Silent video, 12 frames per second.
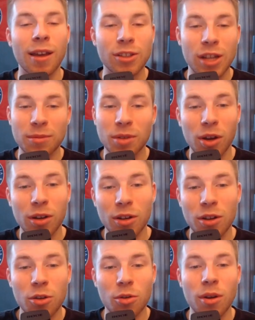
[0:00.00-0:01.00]
James Harden,
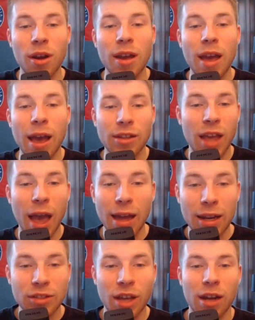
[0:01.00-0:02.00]
who has had
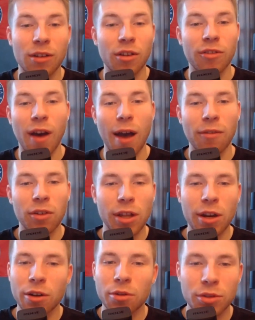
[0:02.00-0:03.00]
his kind of revival
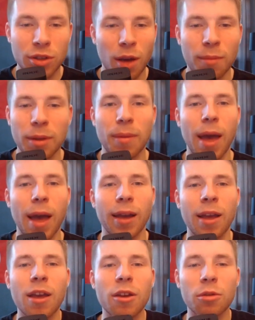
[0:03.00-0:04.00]
year, who is coming back,
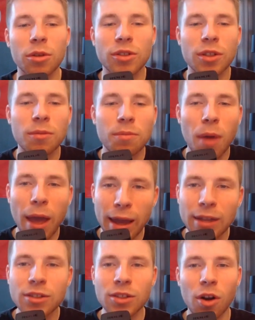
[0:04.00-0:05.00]
who has
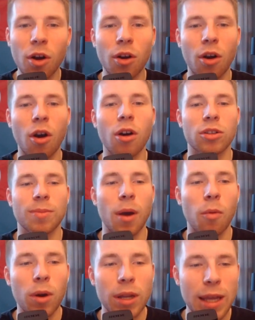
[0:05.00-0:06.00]
answered all calls
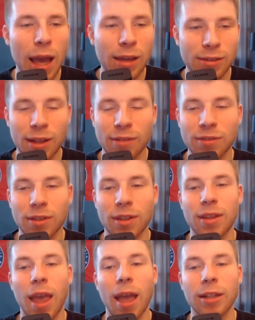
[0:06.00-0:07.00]
about what he has left on the
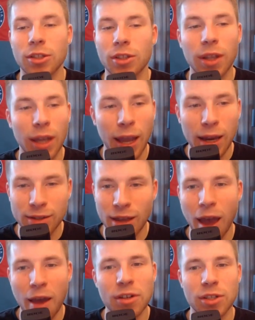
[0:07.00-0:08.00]
tank, just looking at his
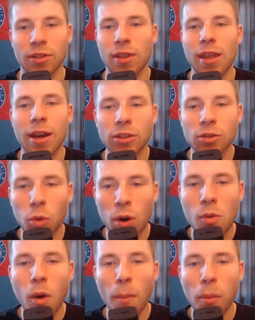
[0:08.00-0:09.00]
averages on the air,
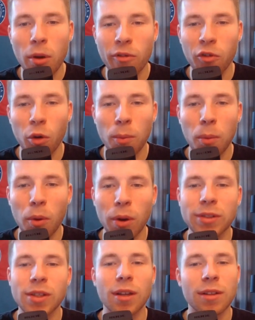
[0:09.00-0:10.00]
twenty-one point four
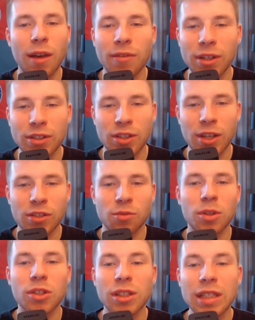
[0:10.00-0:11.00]
points, eleven assists,
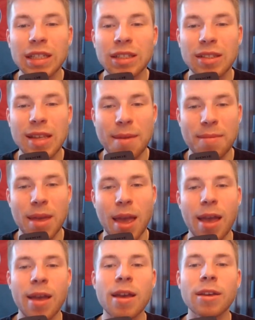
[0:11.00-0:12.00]
which leads the N B
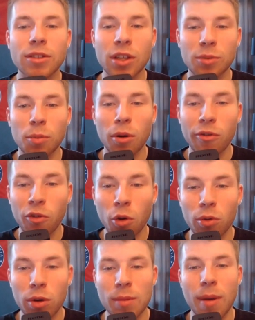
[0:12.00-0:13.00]
A, six point
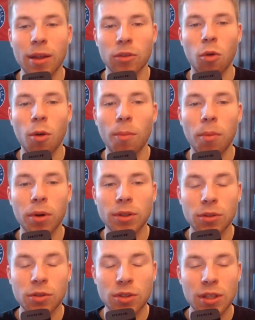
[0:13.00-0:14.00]
four rebounds, one point
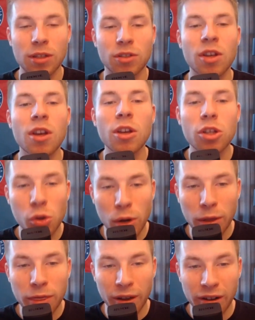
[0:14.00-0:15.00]
two steals,
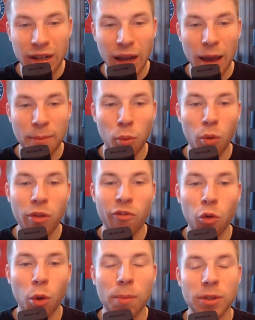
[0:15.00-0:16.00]
shooting thirty-nine point
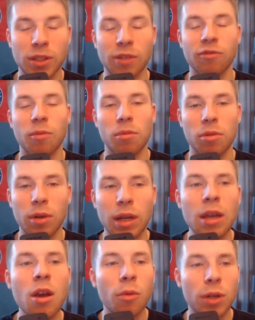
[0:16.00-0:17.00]
four percent from
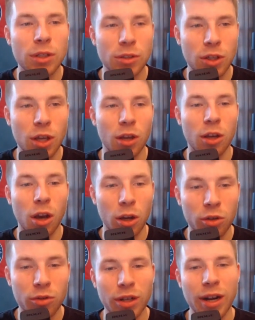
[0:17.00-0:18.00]
three, which is a
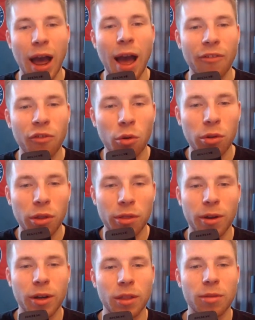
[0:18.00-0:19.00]
career high for the
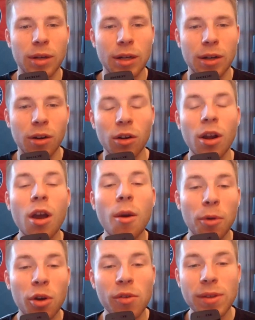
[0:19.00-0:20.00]
thirty-three-year-old,
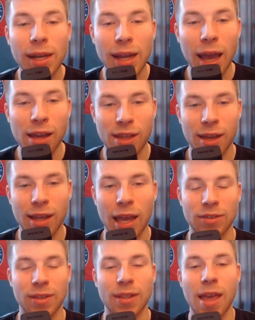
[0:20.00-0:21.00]
proving that he has that
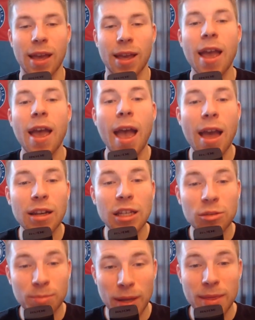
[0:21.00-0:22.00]
gas in the tank, and
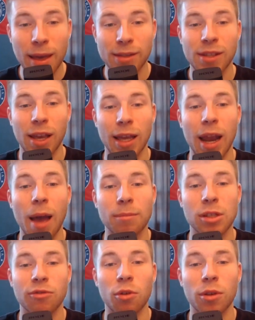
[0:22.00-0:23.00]
he's been that second
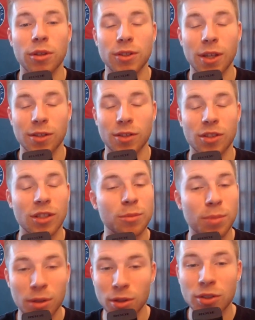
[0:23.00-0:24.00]
option for the Sixers. He's
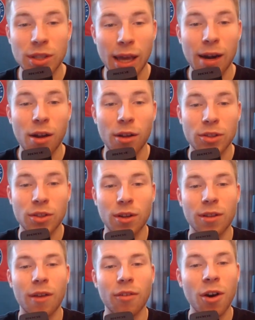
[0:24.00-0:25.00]
producing at an all-star
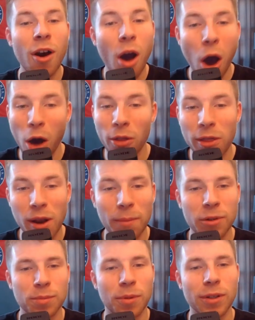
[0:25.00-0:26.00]
level. All the
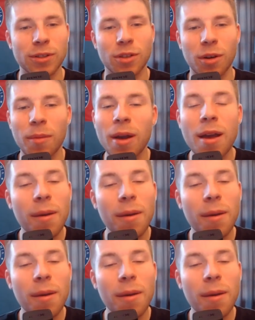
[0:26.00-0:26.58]
numbers point to him.